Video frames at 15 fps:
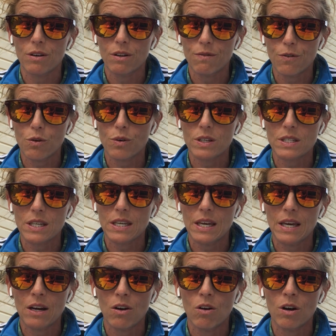The focus,
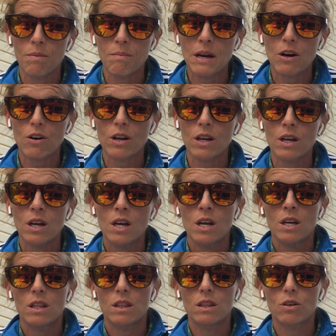again, on Mary.
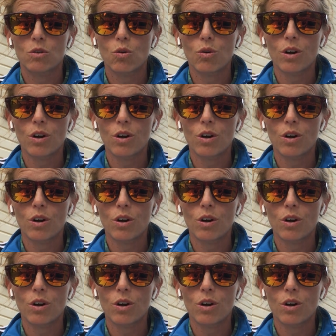The Qur'an